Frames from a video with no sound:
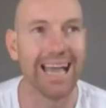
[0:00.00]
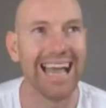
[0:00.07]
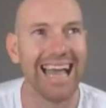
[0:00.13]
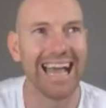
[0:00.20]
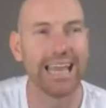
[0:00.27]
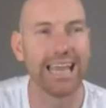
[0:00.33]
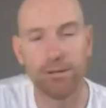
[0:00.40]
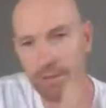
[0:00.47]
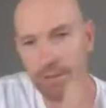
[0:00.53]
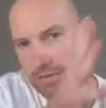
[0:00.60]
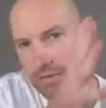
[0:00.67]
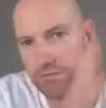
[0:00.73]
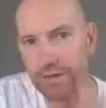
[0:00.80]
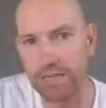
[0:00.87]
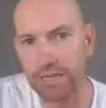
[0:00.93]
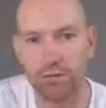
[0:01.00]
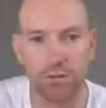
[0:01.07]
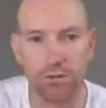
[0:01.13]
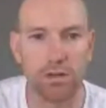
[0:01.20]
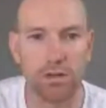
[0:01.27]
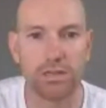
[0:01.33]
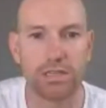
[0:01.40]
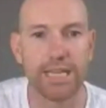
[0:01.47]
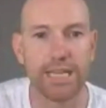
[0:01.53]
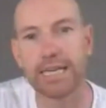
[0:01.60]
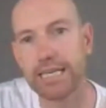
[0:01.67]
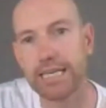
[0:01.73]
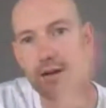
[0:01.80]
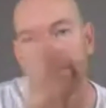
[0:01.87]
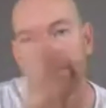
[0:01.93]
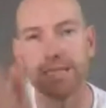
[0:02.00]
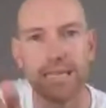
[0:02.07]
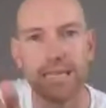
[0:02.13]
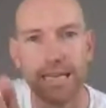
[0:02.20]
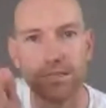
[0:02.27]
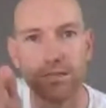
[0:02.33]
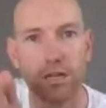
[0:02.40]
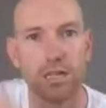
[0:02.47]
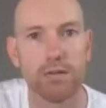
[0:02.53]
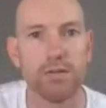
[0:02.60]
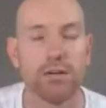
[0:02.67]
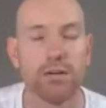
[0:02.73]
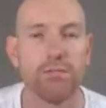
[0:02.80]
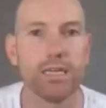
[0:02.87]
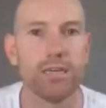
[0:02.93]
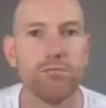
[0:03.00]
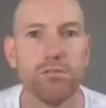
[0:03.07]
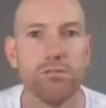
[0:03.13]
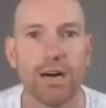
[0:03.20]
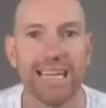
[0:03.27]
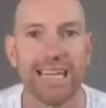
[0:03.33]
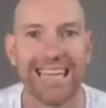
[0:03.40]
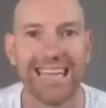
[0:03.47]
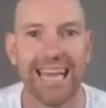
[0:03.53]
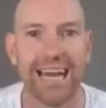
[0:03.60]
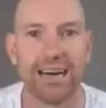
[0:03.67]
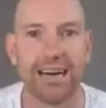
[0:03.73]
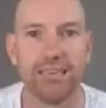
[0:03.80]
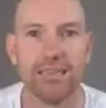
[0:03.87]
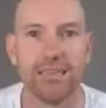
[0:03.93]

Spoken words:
And then once you've written all those down, go into the next column, and I want you to write down